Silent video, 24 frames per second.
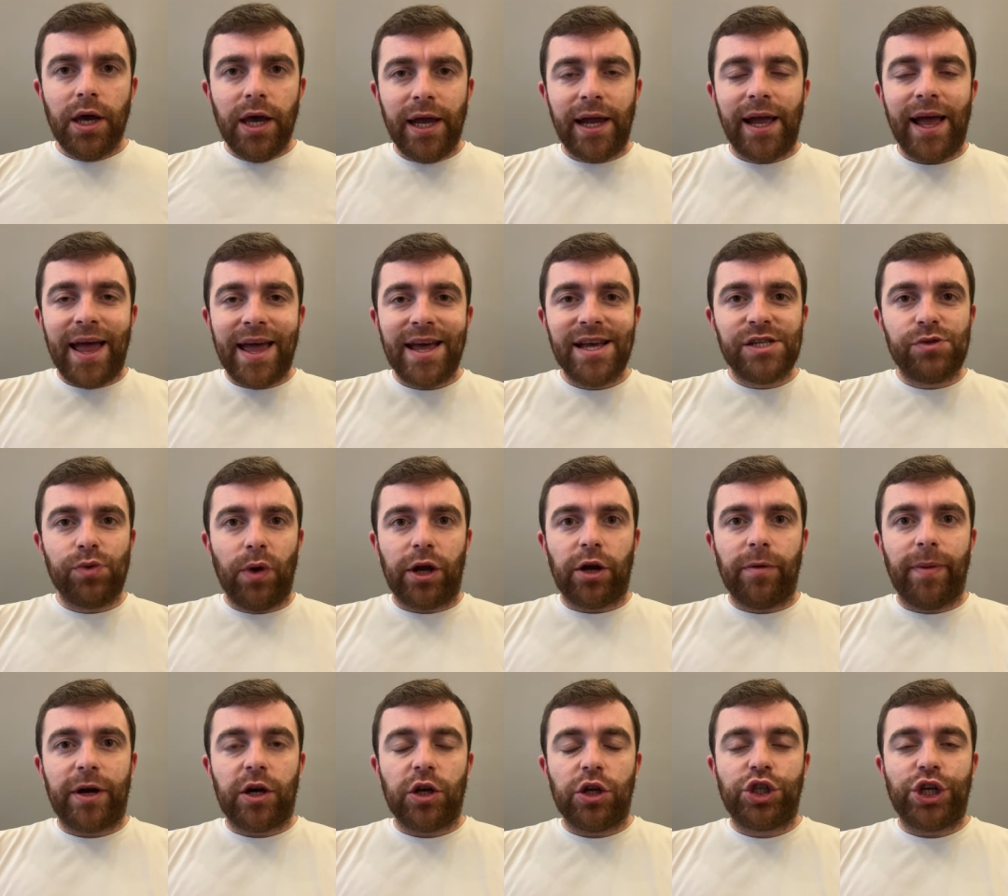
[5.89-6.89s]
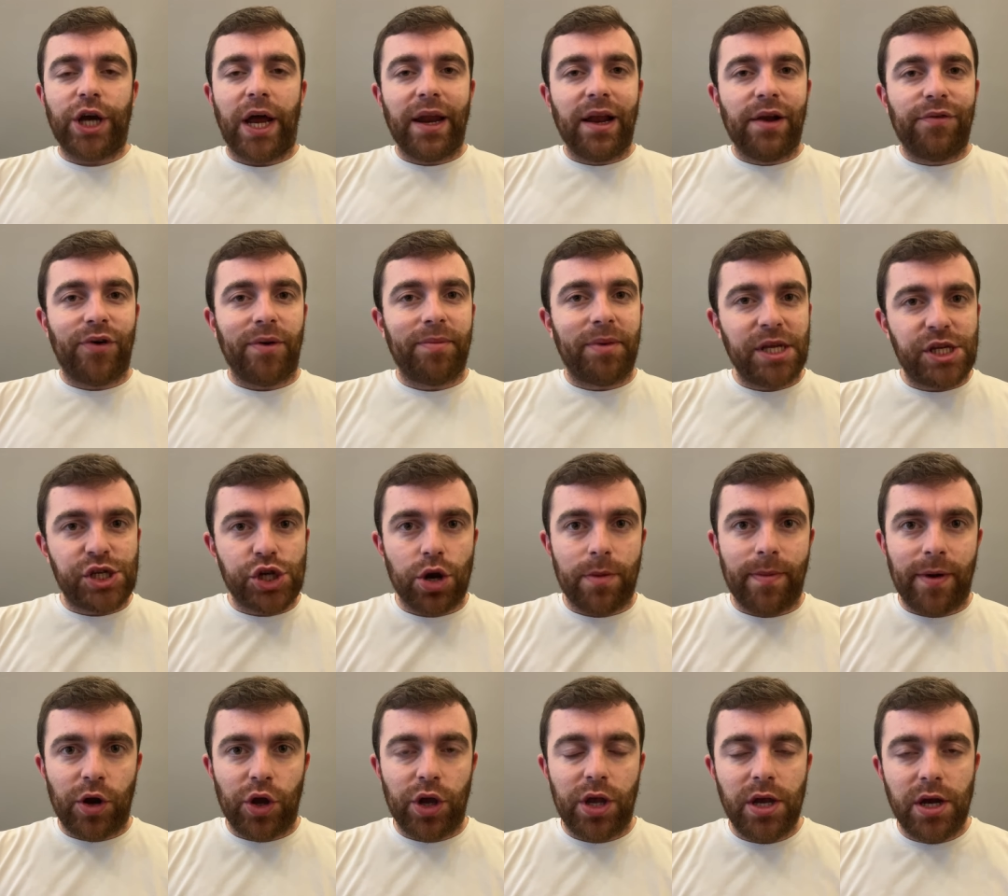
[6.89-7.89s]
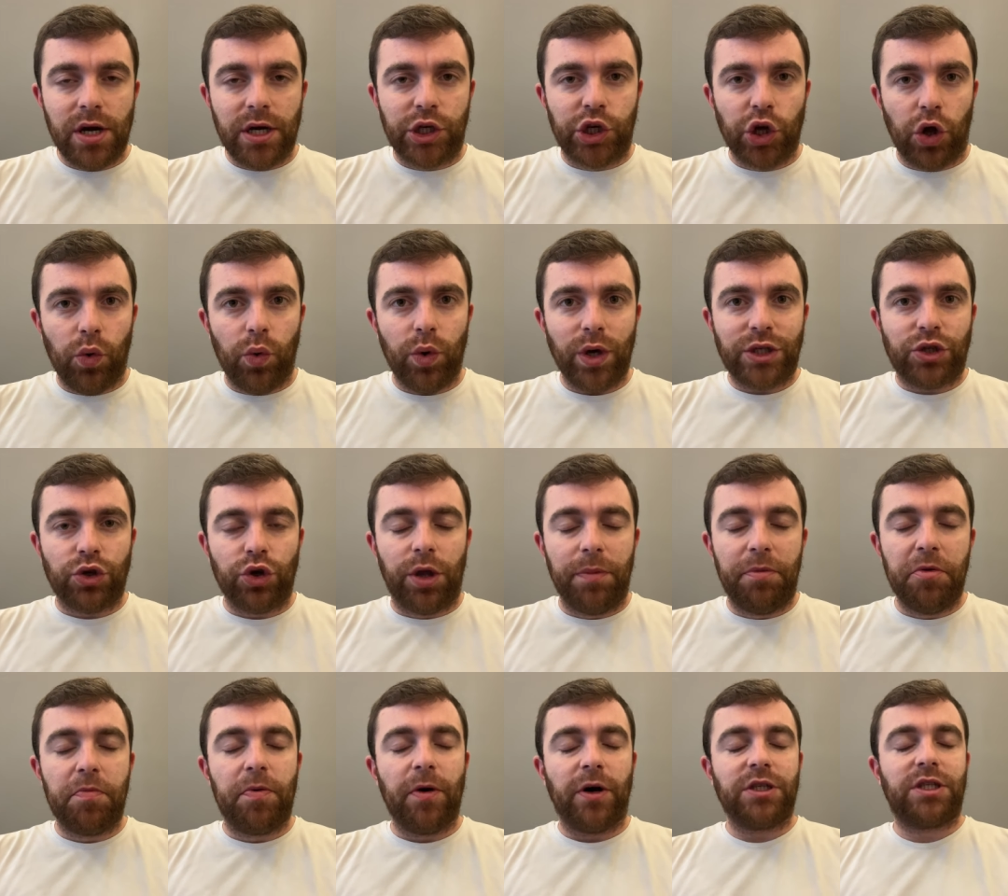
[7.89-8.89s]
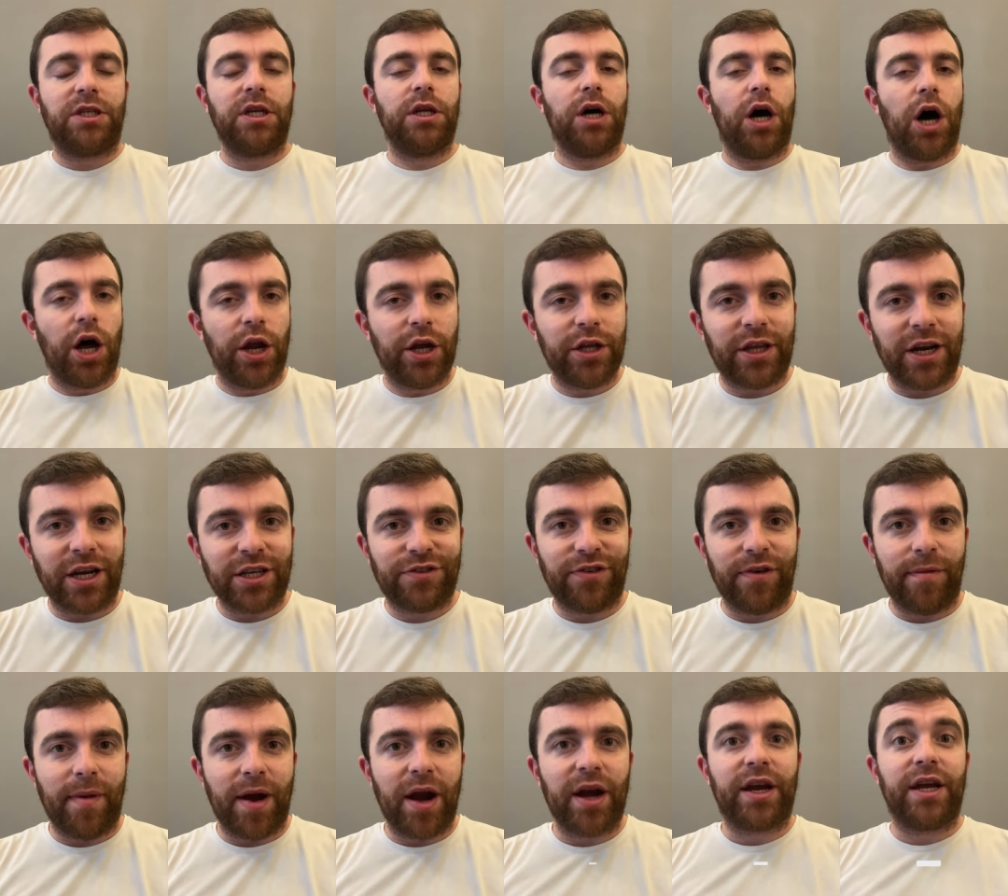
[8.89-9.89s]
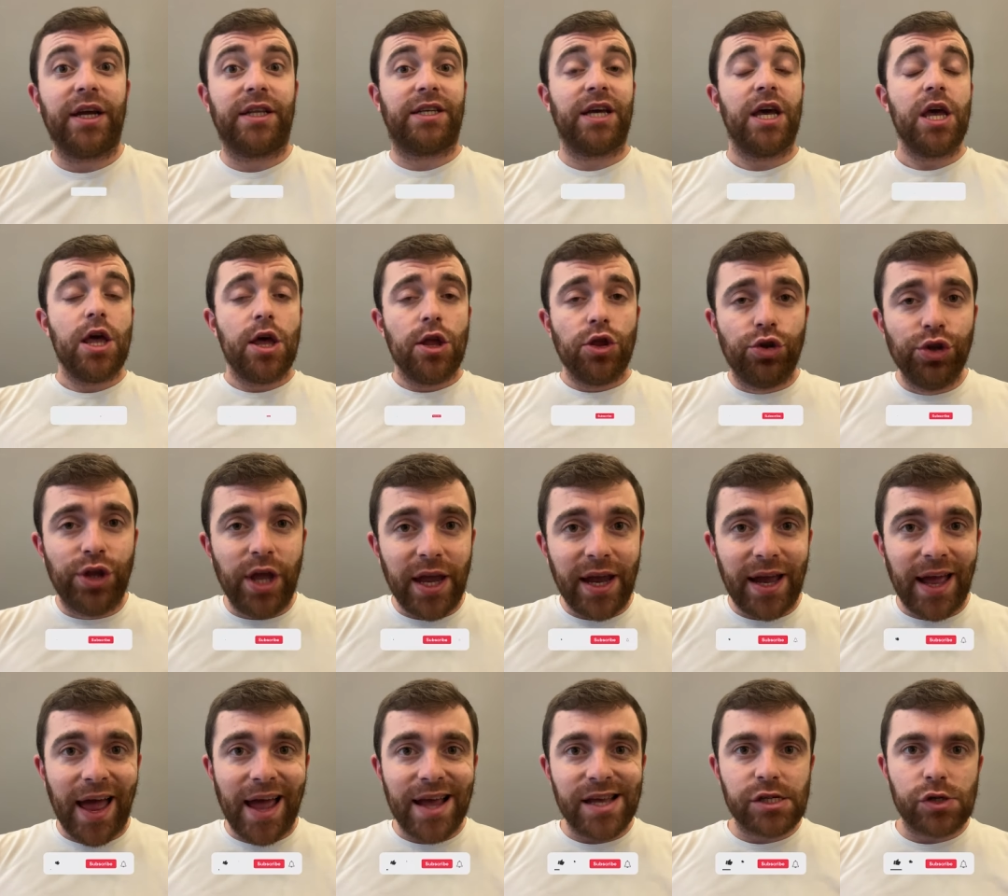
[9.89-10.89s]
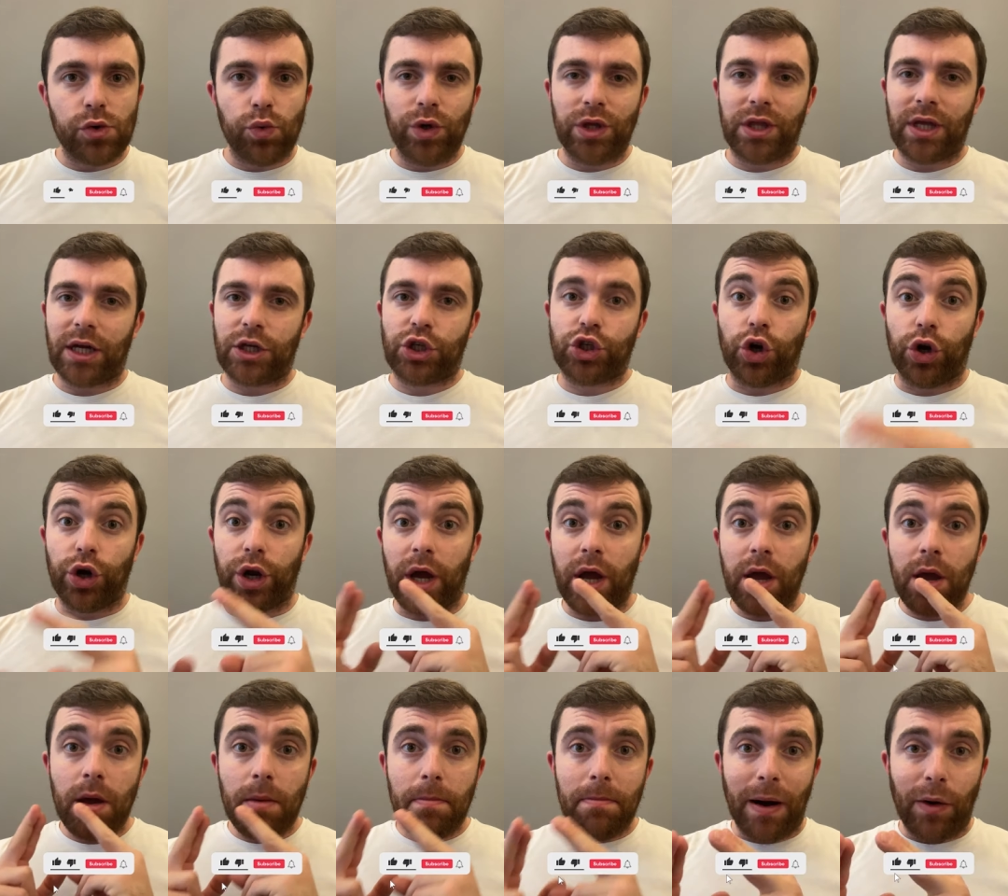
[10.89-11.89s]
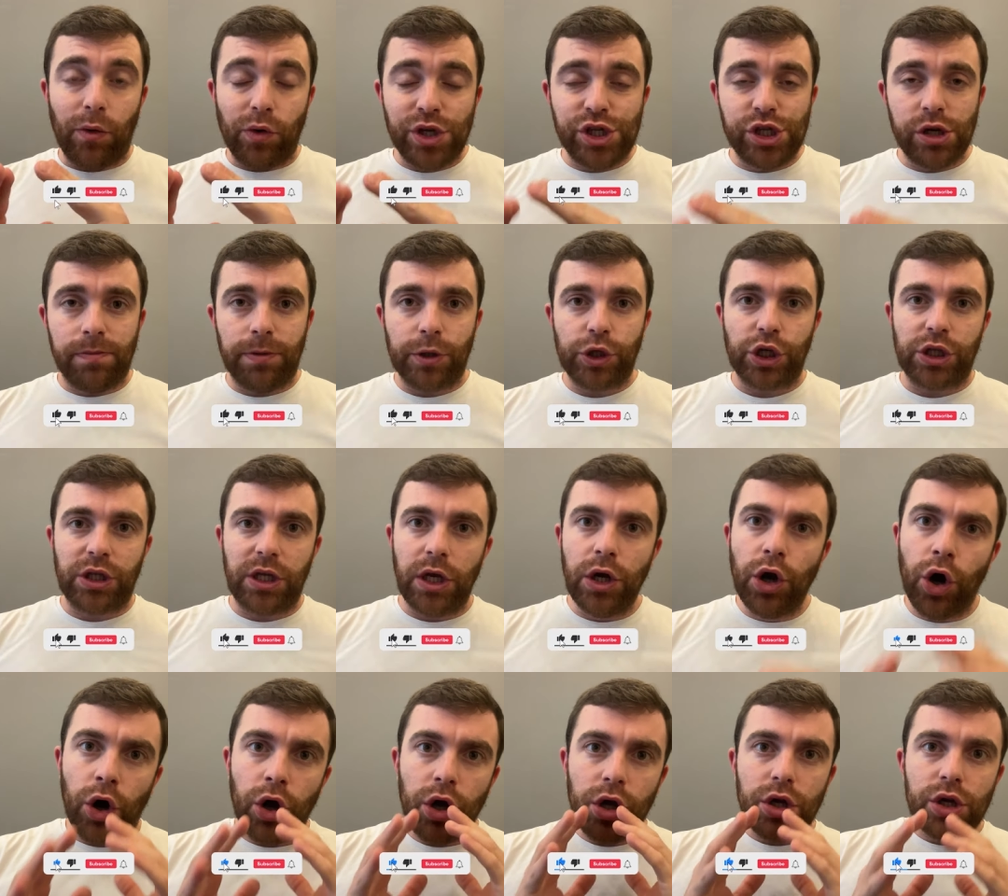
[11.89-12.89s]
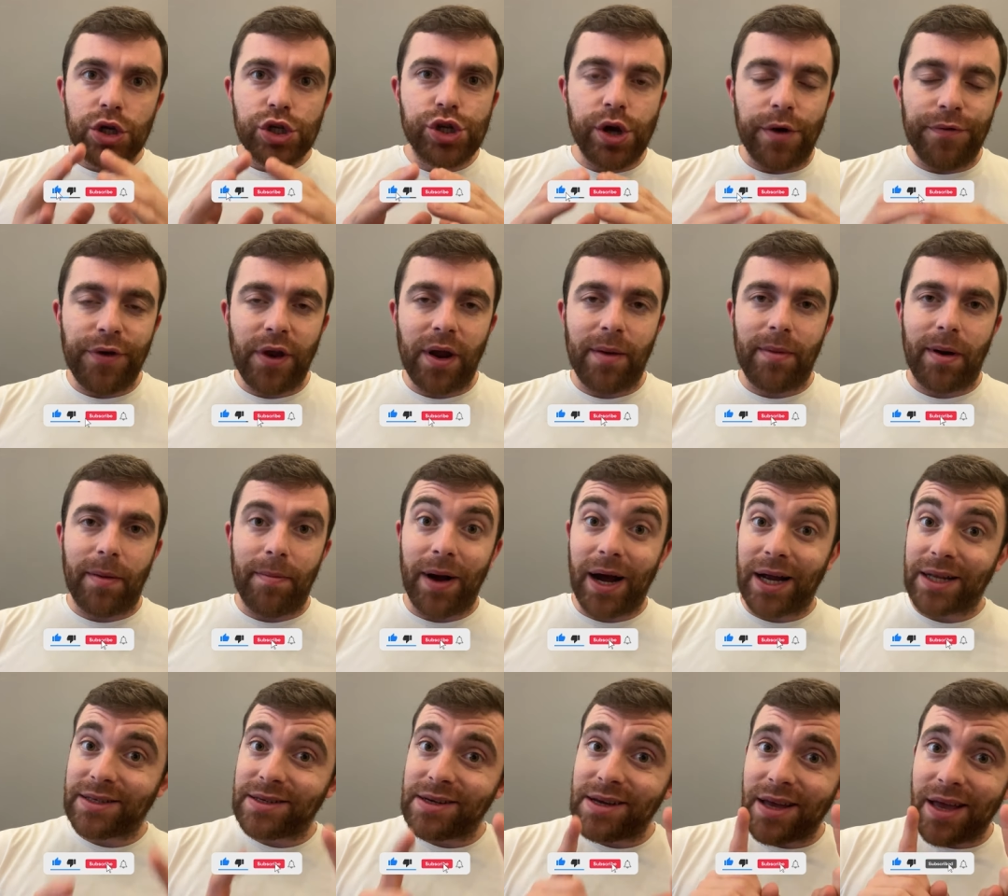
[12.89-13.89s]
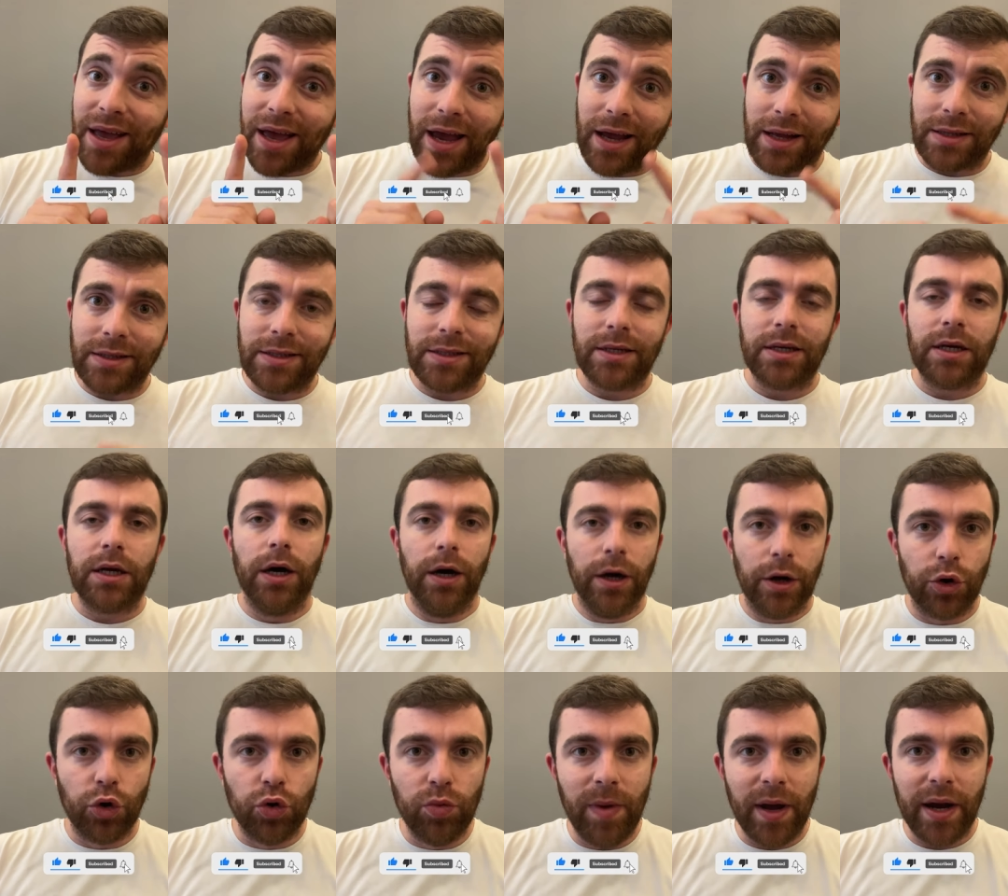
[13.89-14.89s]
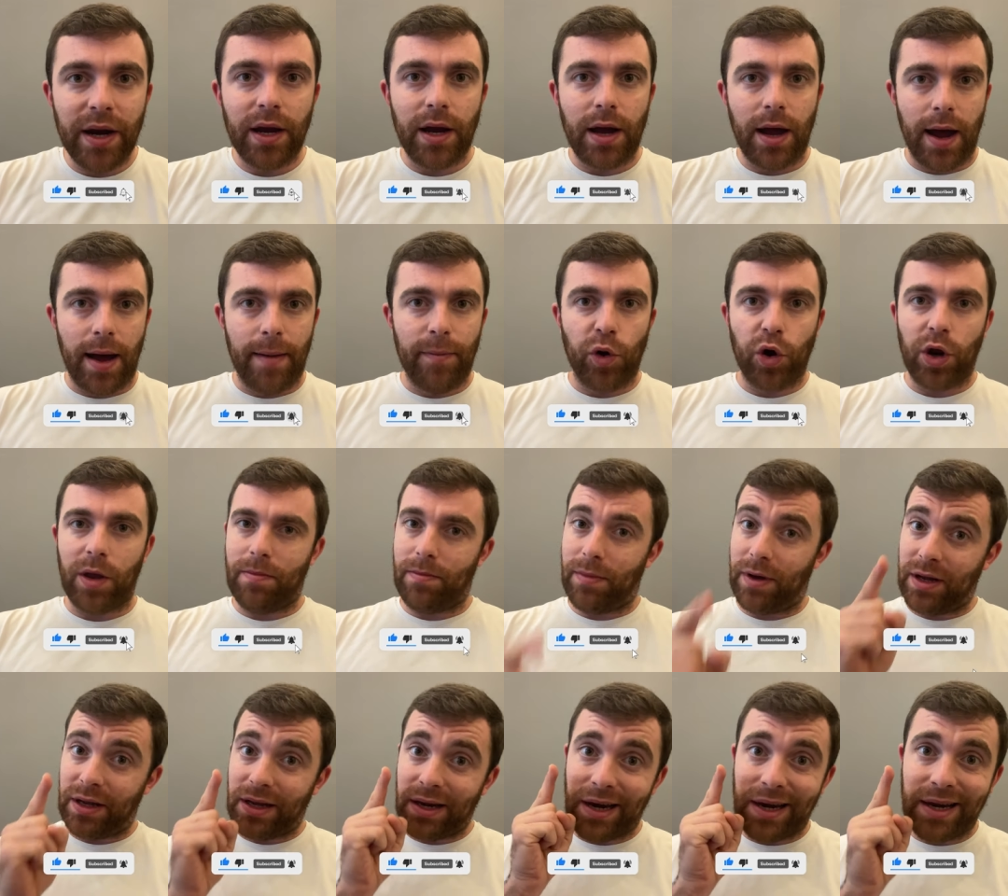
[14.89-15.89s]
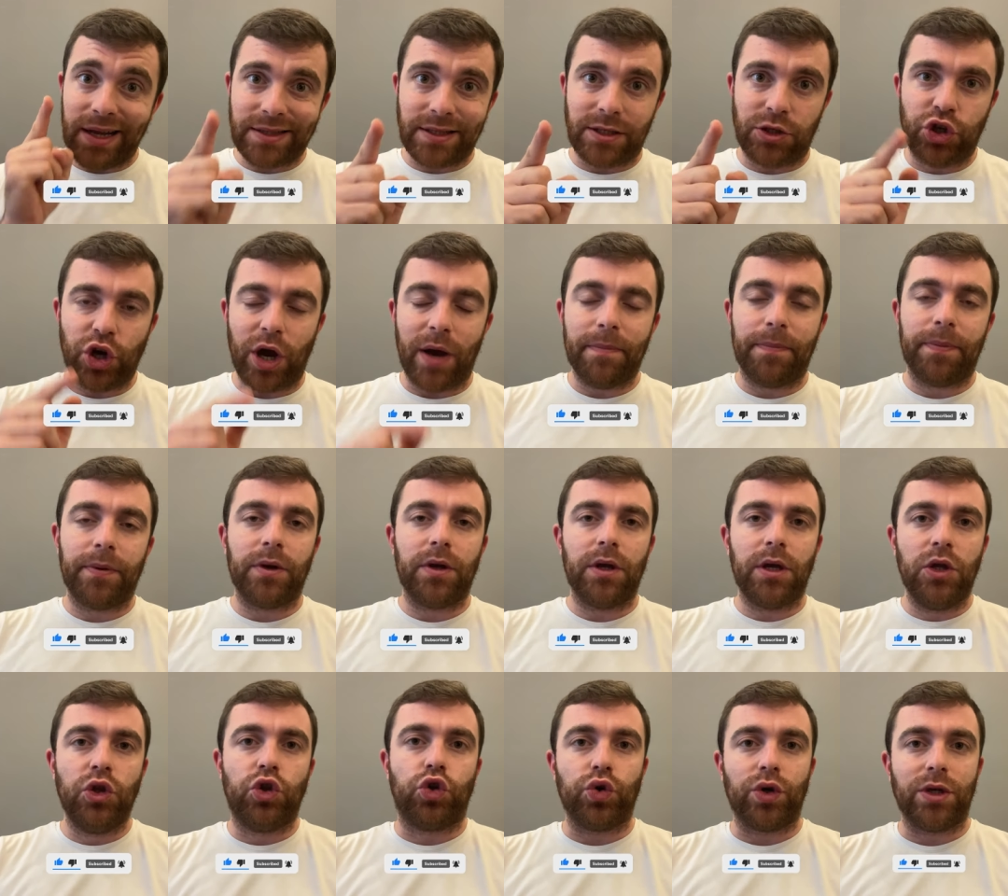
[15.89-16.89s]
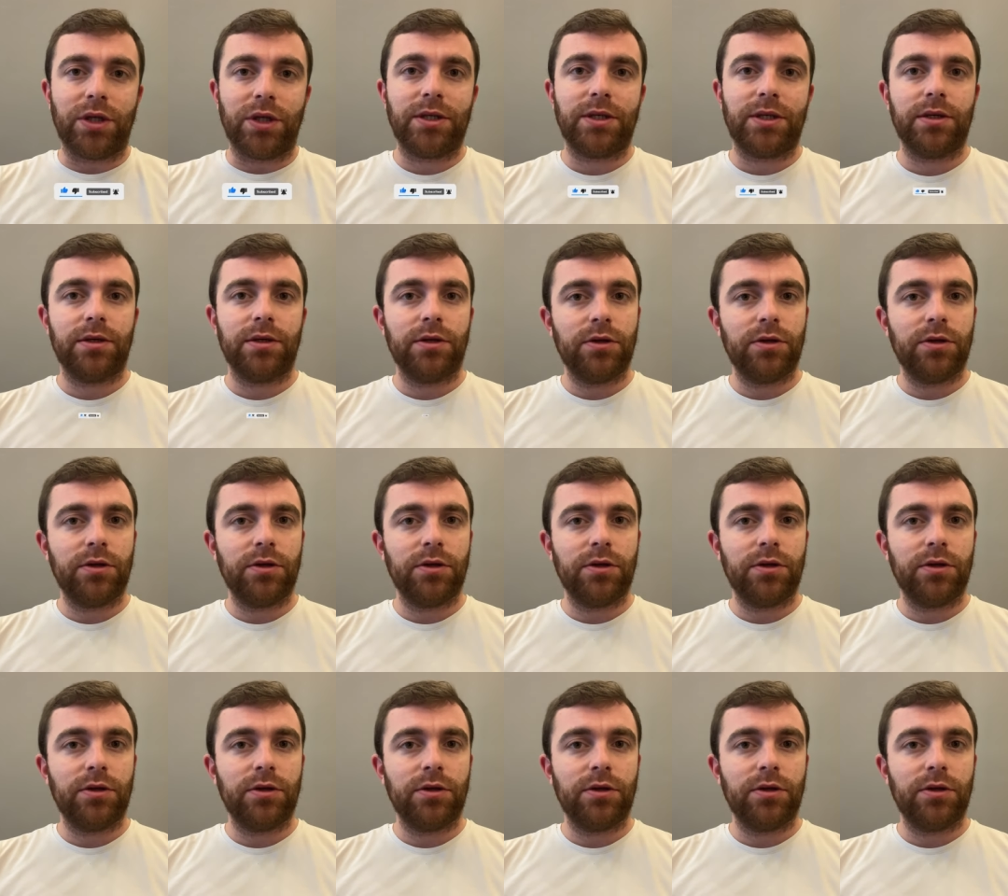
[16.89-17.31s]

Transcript: Hey guys, welcome back on the channel. Fabrizio Romano here as always to keep you posted on the transfer market. Today guys, we touch on Mauricio Pochettino, Sofian Amrabat and Ruben Amorim. Let's jump into it